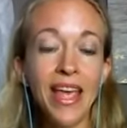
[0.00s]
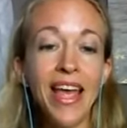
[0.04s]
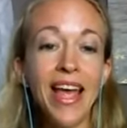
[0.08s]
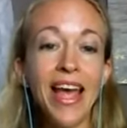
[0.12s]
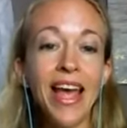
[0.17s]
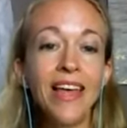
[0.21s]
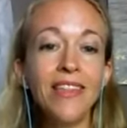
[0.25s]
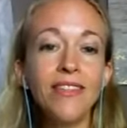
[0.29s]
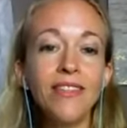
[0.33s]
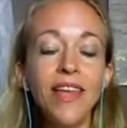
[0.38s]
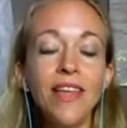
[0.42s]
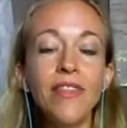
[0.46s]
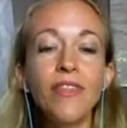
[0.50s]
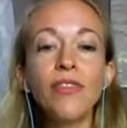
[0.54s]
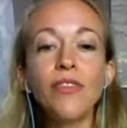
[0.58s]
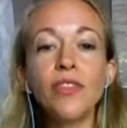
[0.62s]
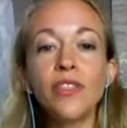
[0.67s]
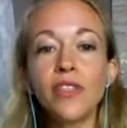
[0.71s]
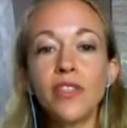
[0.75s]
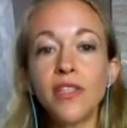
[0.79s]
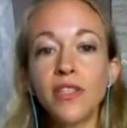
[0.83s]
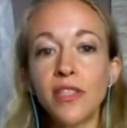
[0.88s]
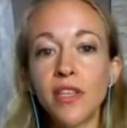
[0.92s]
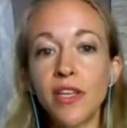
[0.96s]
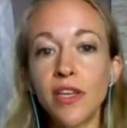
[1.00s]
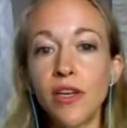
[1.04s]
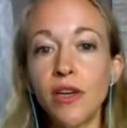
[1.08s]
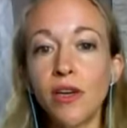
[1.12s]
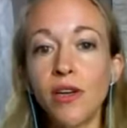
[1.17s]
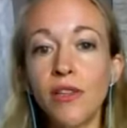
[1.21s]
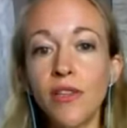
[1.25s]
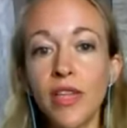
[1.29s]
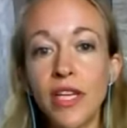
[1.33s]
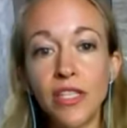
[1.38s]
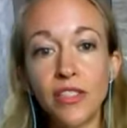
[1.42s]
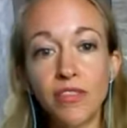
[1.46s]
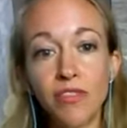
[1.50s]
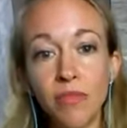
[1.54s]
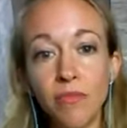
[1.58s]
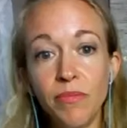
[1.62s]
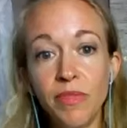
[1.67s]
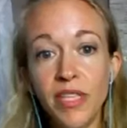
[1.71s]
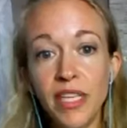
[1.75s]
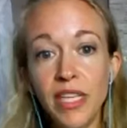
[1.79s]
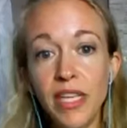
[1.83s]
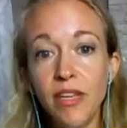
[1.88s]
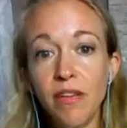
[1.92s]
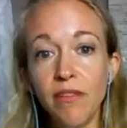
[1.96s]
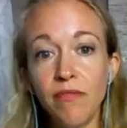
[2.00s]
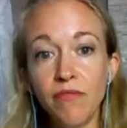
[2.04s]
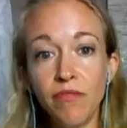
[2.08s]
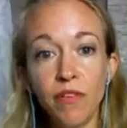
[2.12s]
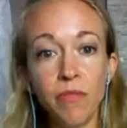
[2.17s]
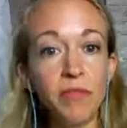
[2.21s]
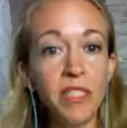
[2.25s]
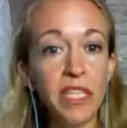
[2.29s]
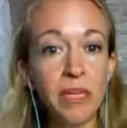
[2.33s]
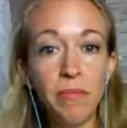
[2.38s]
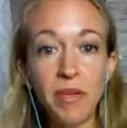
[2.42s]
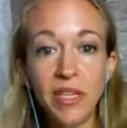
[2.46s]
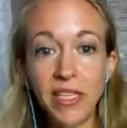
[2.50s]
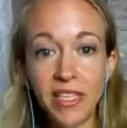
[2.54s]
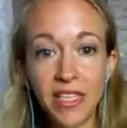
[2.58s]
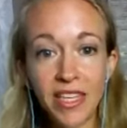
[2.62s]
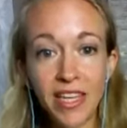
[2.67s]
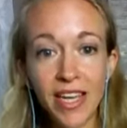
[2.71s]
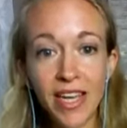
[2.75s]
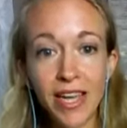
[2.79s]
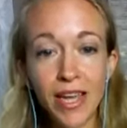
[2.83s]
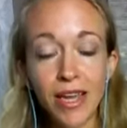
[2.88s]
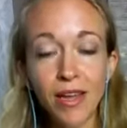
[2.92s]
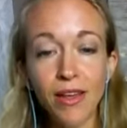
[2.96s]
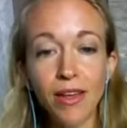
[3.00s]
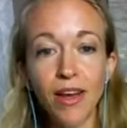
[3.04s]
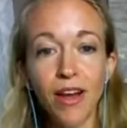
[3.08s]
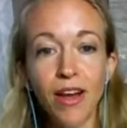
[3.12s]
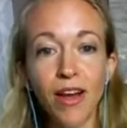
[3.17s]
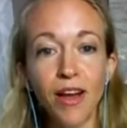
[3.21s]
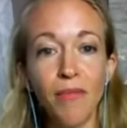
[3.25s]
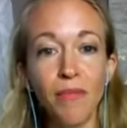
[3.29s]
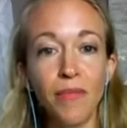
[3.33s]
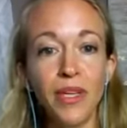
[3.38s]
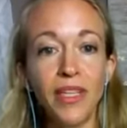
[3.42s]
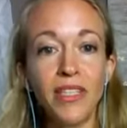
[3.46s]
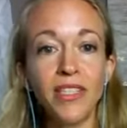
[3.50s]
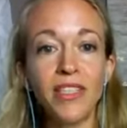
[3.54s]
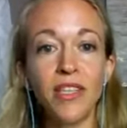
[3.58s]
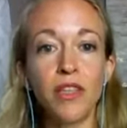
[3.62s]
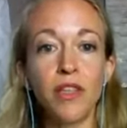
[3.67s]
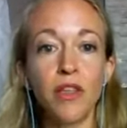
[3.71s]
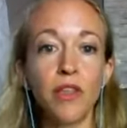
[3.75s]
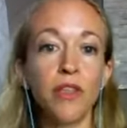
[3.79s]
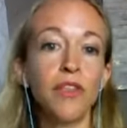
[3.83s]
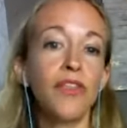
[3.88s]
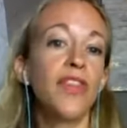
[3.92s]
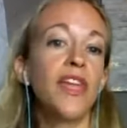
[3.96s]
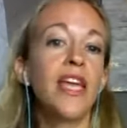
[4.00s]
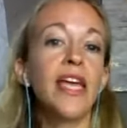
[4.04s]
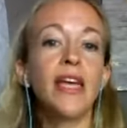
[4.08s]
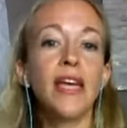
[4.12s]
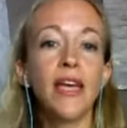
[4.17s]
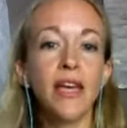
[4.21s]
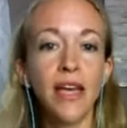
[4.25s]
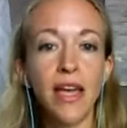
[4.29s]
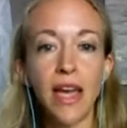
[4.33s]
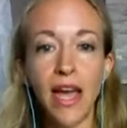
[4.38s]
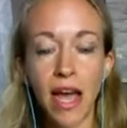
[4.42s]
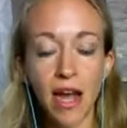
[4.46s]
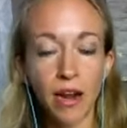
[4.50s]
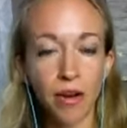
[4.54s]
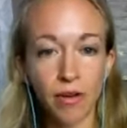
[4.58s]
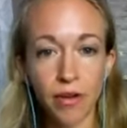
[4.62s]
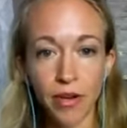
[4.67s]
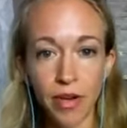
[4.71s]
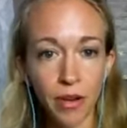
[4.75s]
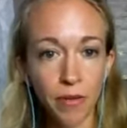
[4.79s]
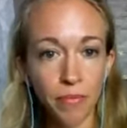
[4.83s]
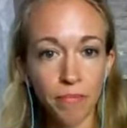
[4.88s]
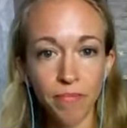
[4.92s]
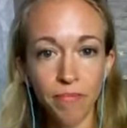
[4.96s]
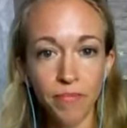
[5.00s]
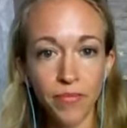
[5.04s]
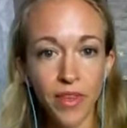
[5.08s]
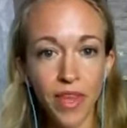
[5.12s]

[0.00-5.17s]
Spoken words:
And then there's a skill that's from DBT. It's the THINK acronym.